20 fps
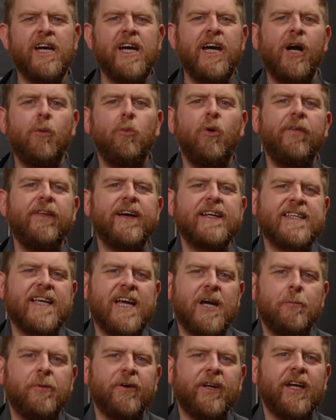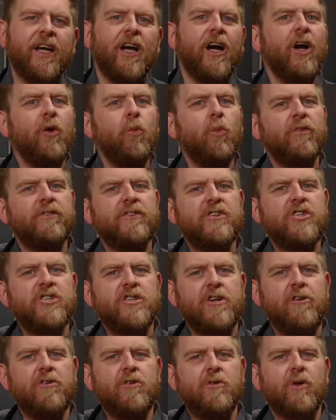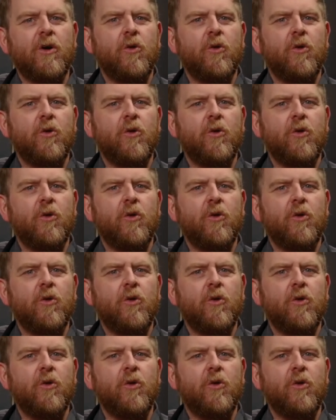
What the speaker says: and while that's happening, I want to show you